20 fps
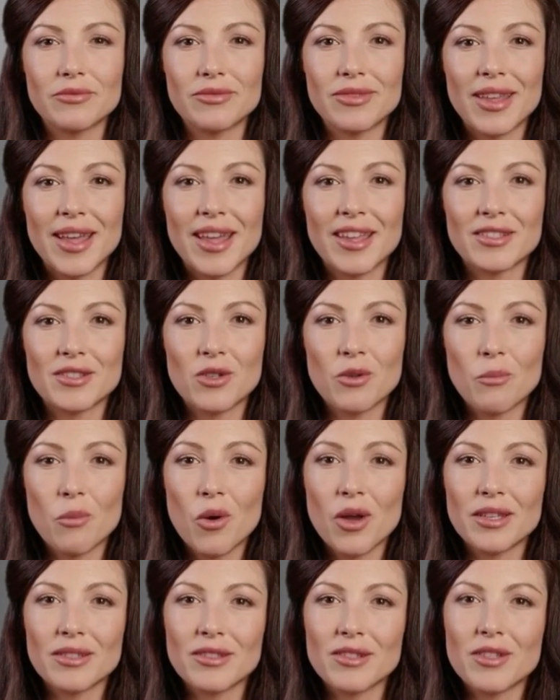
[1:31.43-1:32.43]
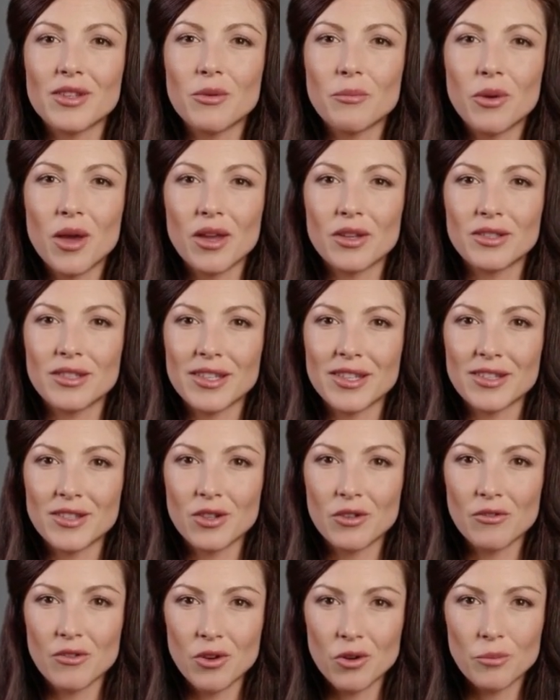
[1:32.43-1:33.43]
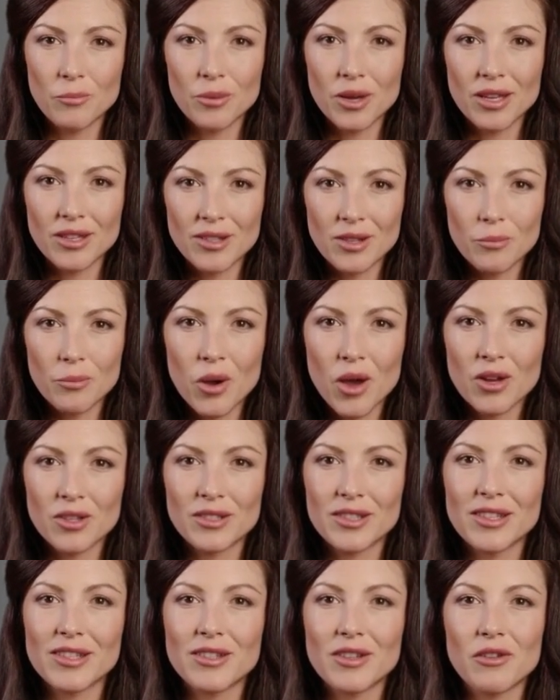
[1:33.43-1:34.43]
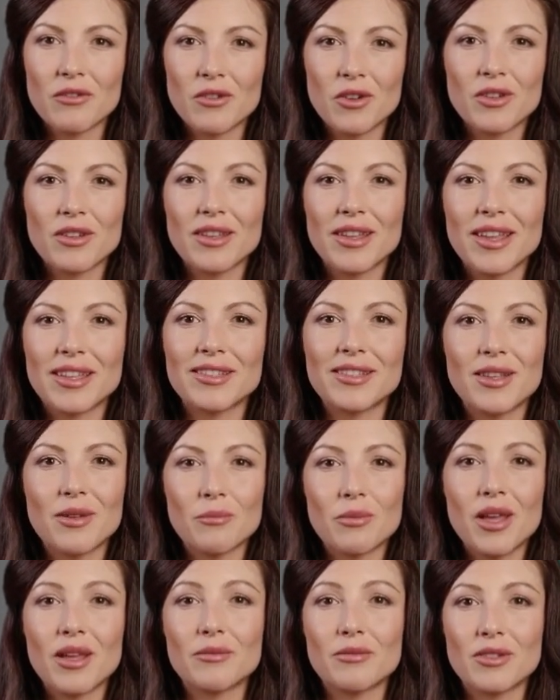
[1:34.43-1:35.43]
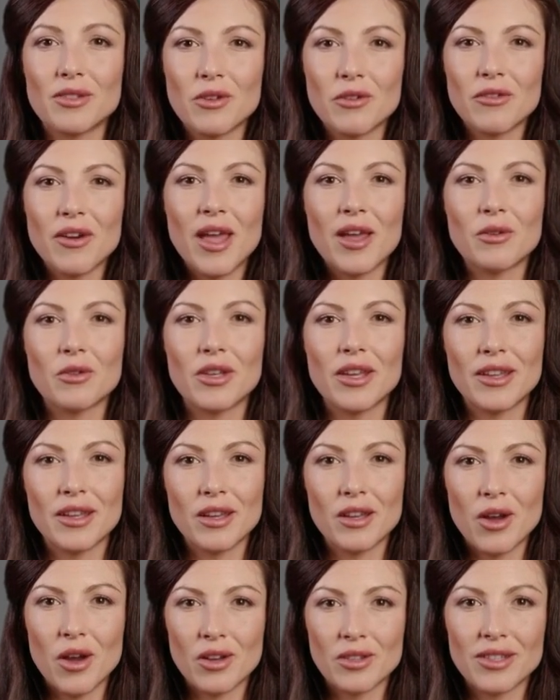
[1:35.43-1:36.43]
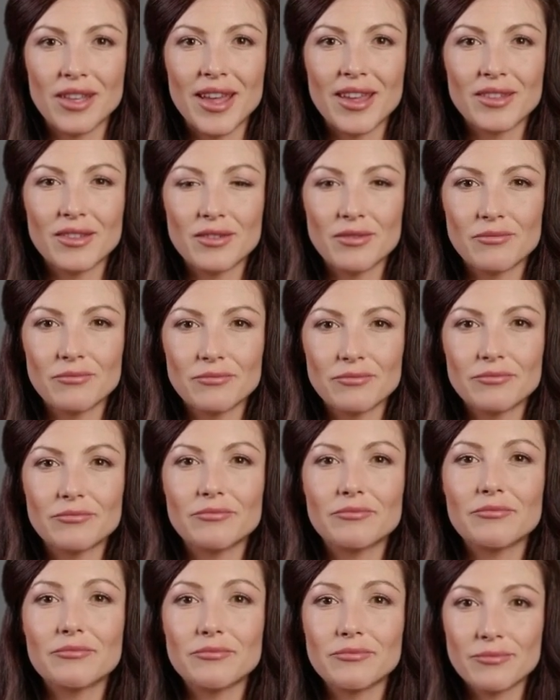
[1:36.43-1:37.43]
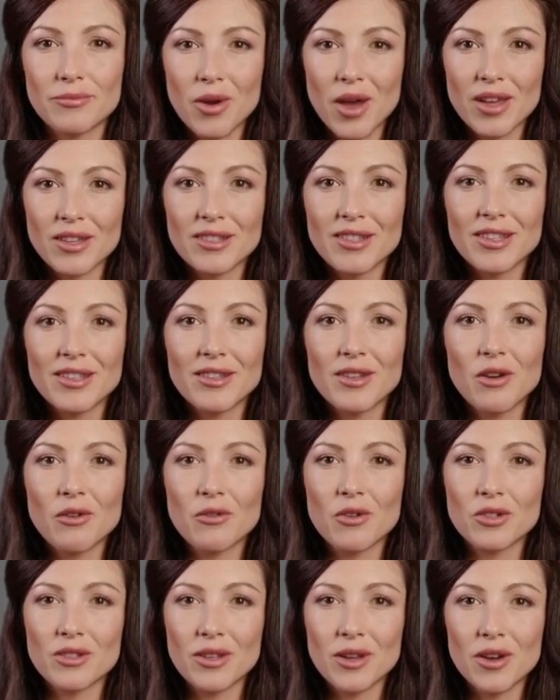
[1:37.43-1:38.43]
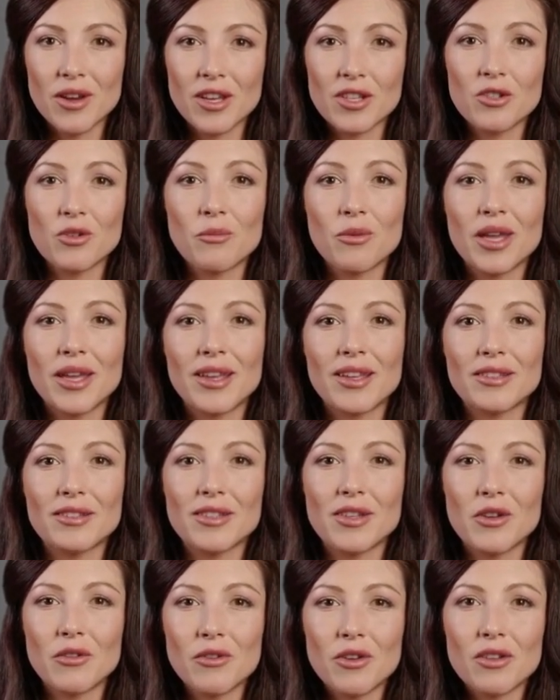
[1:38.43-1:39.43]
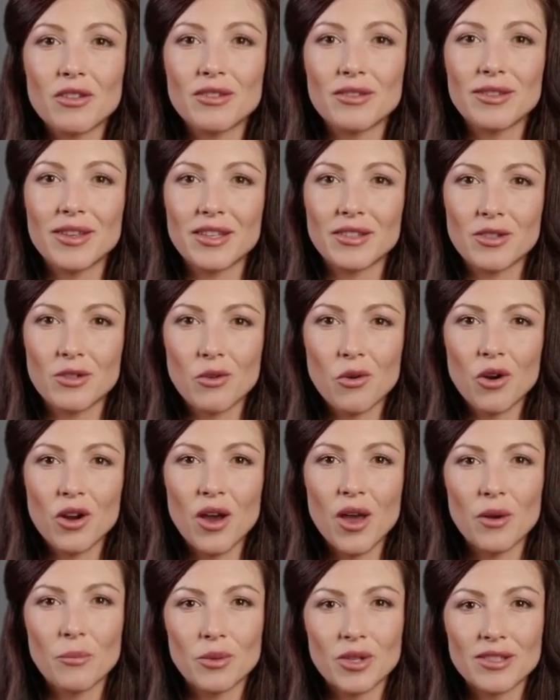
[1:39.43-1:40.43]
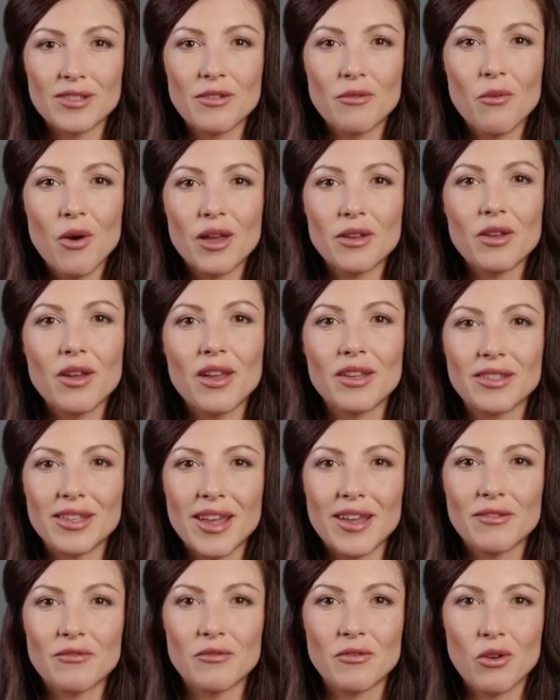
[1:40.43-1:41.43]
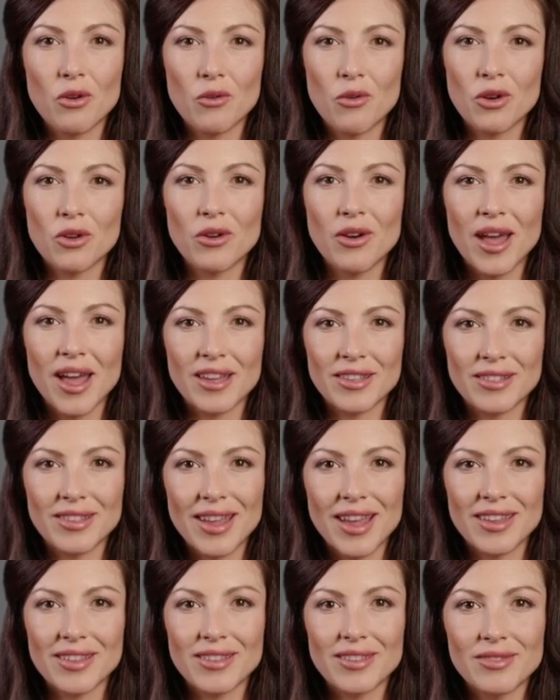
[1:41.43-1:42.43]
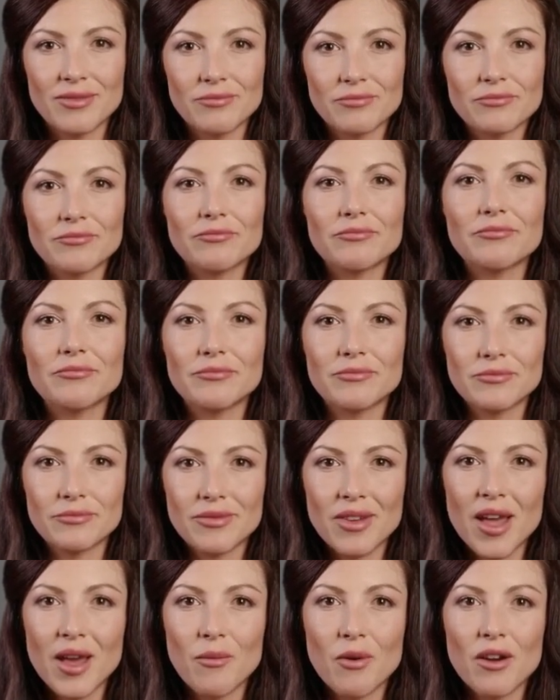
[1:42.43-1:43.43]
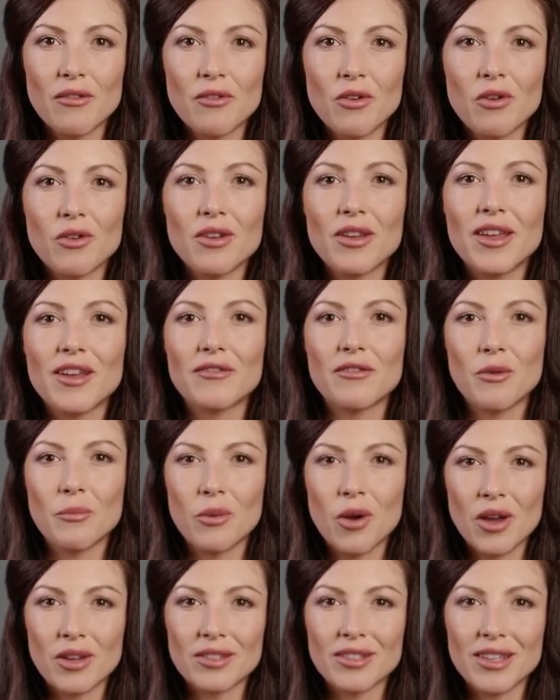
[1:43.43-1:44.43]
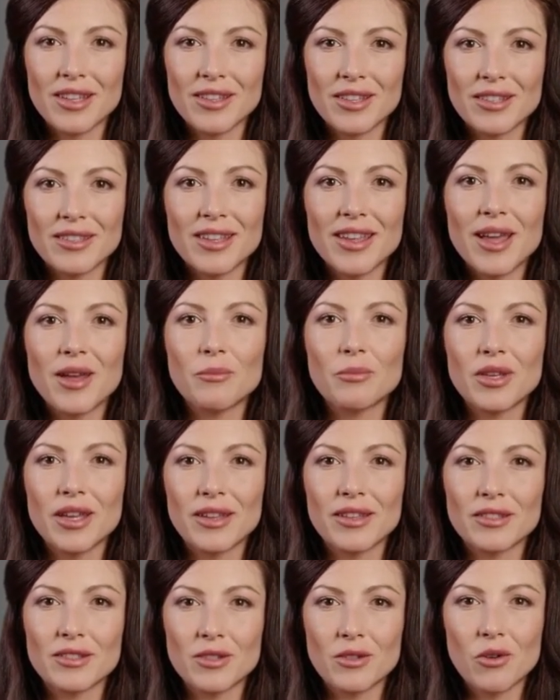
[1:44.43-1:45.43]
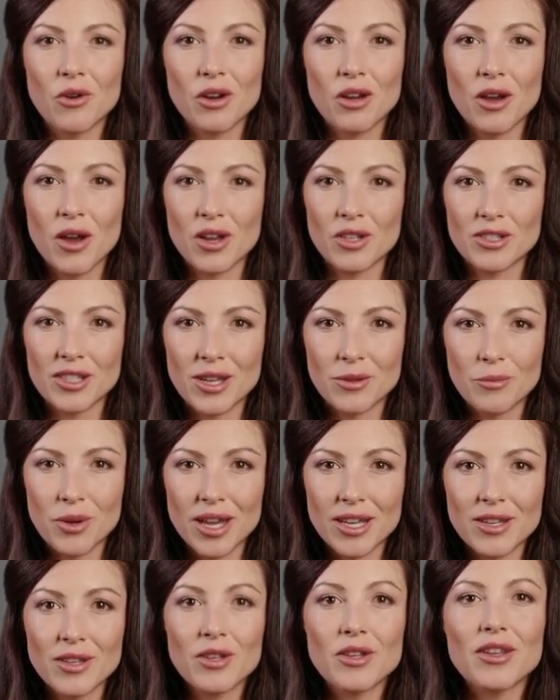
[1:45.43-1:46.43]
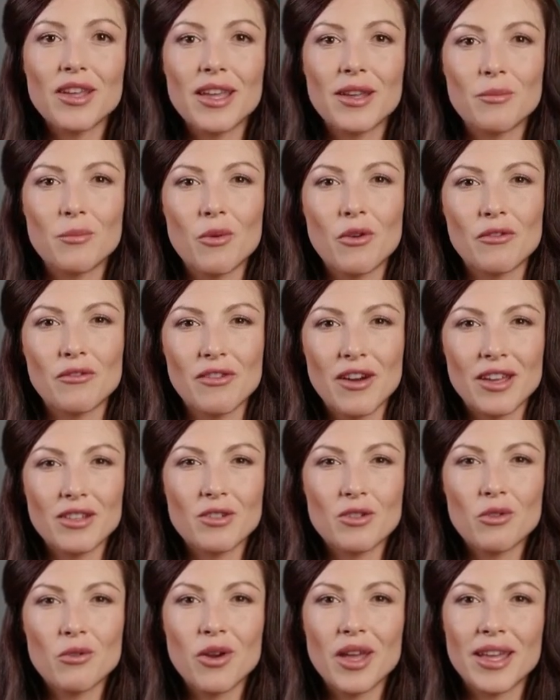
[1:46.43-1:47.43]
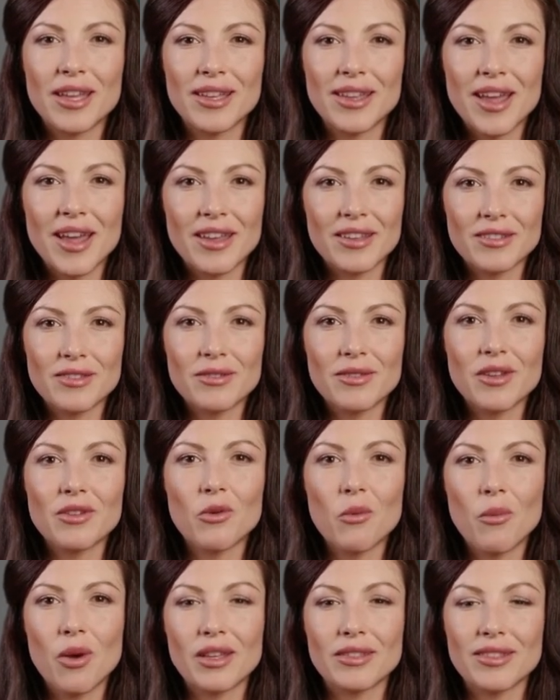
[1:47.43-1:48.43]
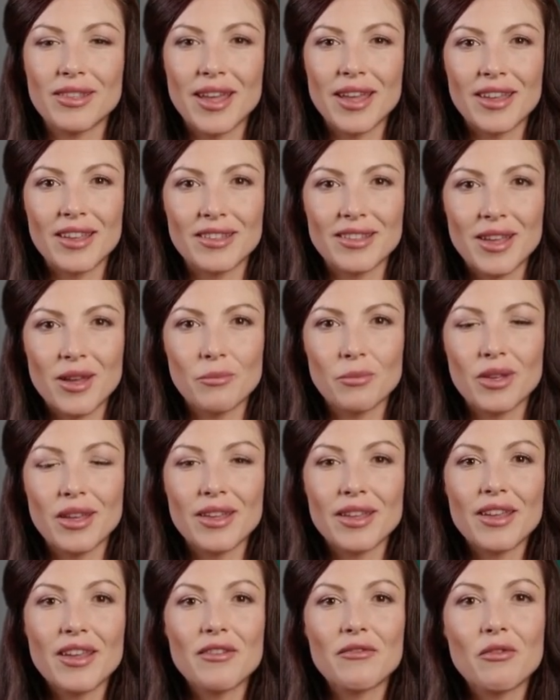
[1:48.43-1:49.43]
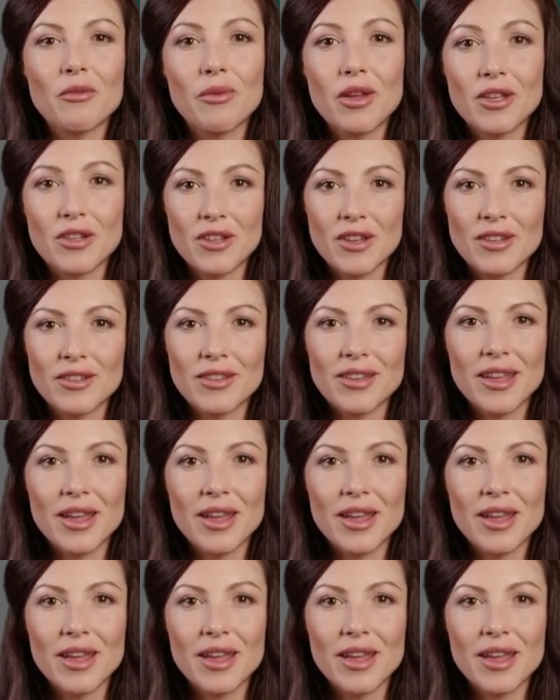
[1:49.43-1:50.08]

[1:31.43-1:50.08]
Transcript: The answer points to the proxy server because a proxy server can sometimes serve outdated content. Proxy servers are intermediate servers that store copies of web content for quicker access. However, if the proxy doesn't update its stored content regularly or fails to recognize that the website has updated information,